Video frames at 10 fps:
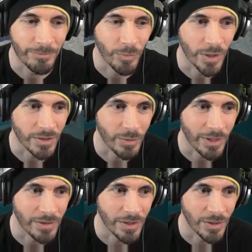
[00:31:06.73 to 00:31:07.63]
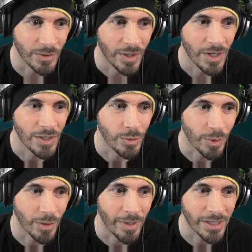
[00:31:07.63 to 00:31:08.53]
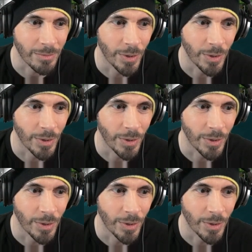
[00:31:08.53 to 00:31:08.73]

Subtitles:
What else do we have to do? Superior magic